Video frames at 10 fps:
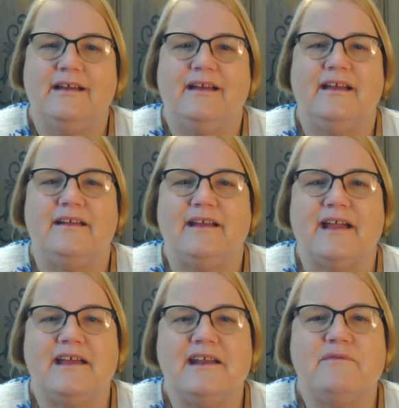And I
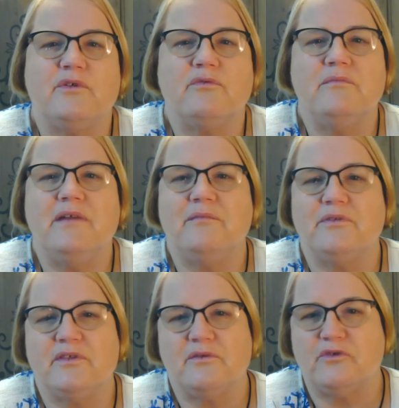can even
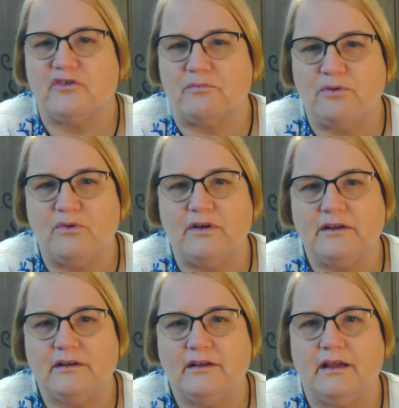remember there was a
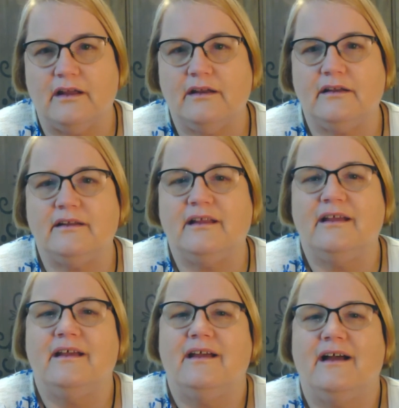point
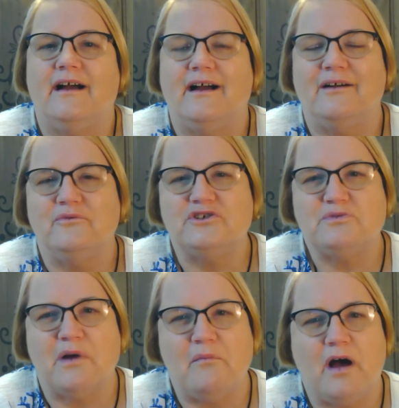
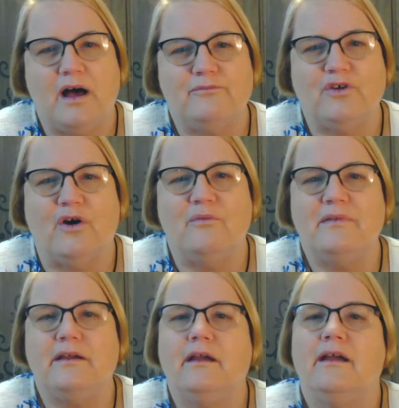which my mom told
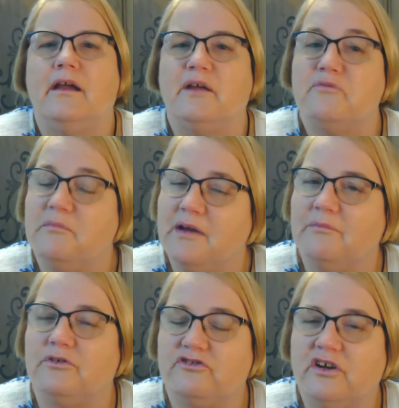me, and
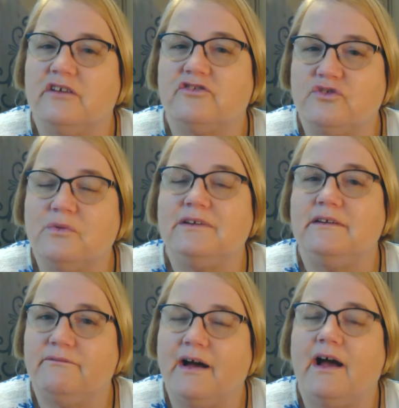remember, Chuck's
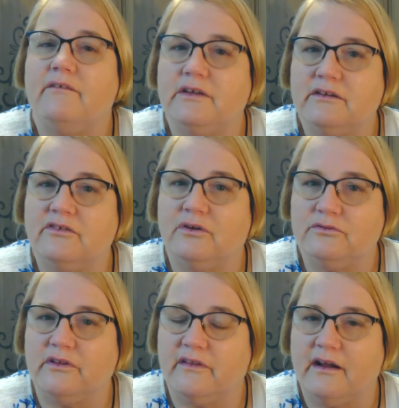25 years
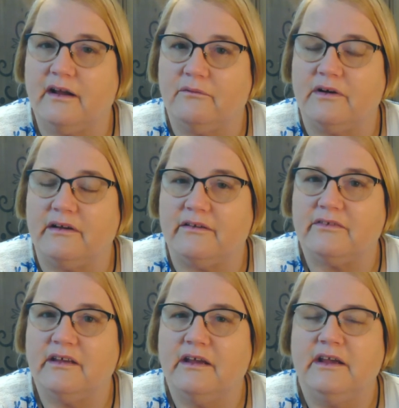older than I was.